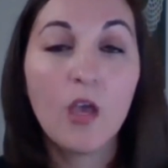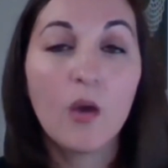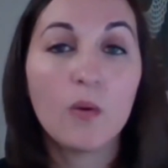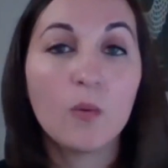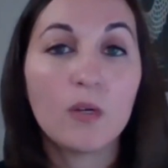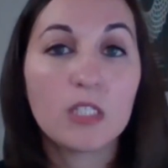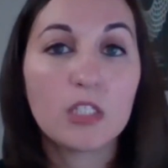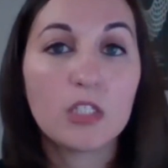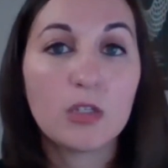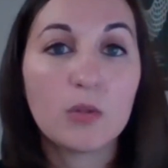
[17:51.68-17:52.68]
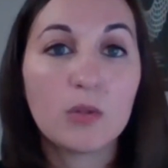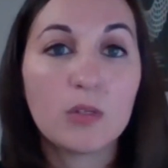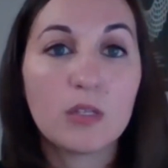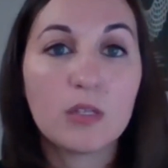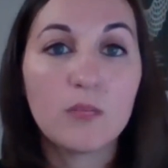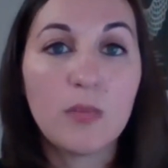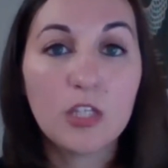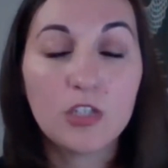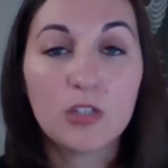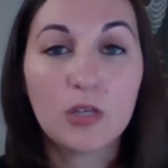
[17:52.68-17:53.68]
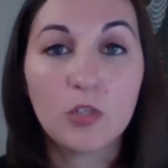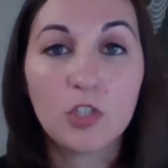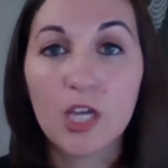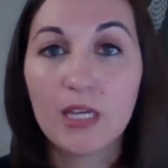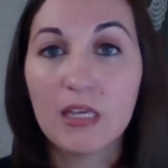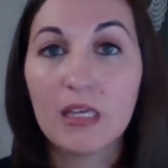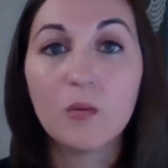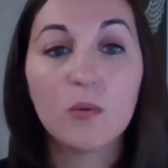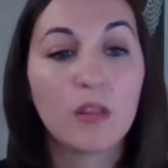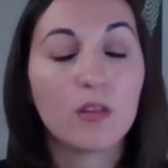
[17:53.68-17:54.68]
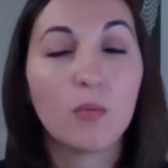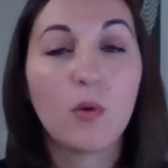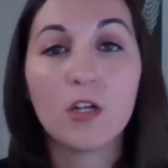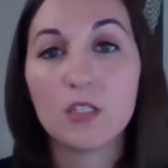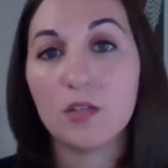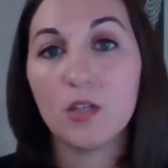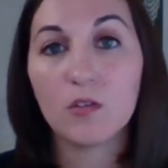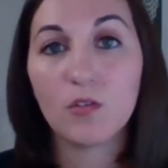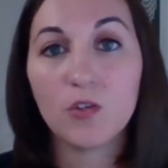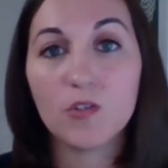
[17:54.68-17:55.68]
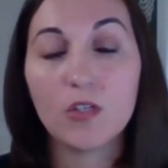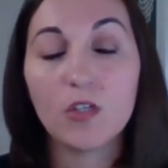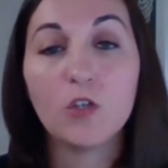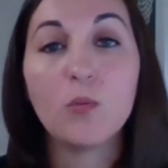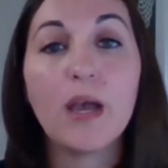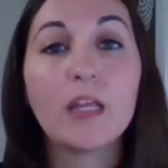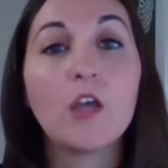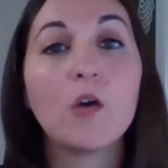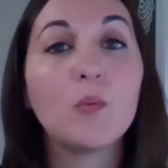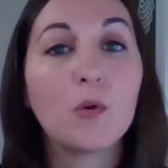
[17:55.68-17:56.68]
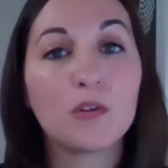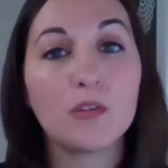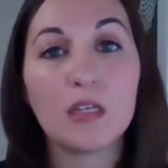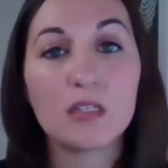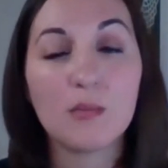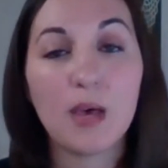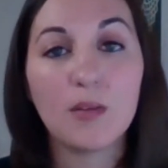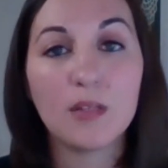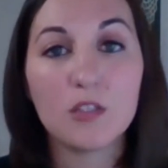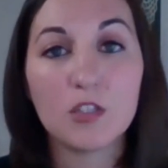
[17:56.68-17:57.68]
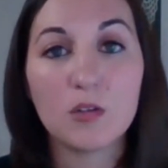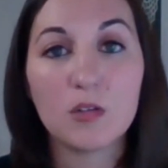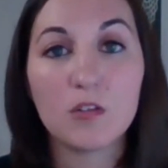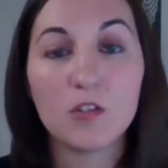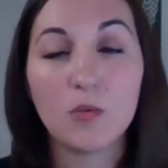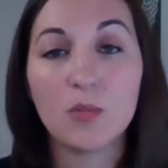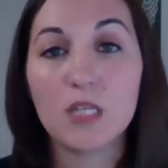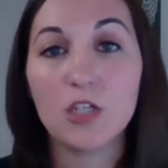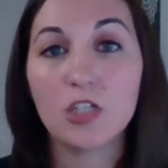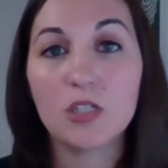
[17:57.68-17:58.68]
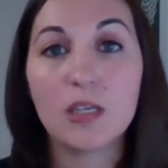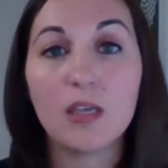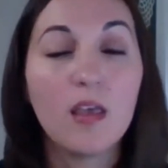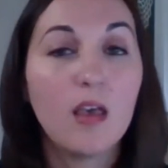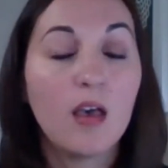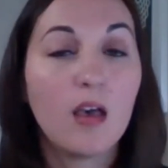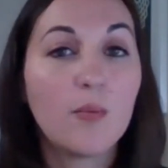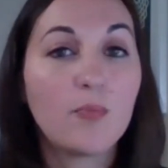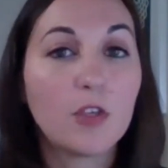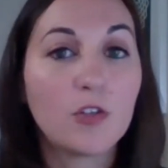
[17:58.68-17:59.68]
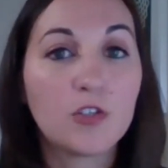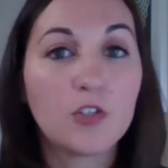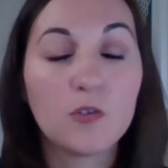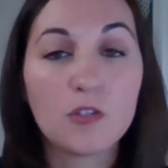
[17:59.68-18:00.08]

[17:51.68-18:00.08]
We want to make sure that we're checking in with other parts of the university who might know more things about the students. So potentially your student